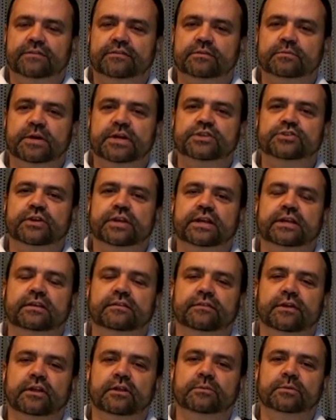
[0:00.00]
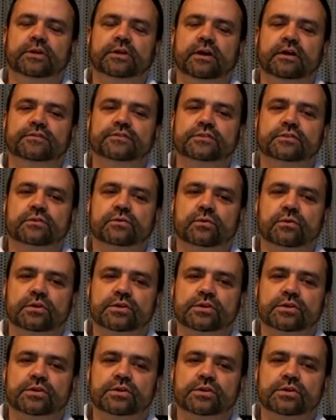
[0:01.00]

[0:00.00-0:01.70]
after my training development officer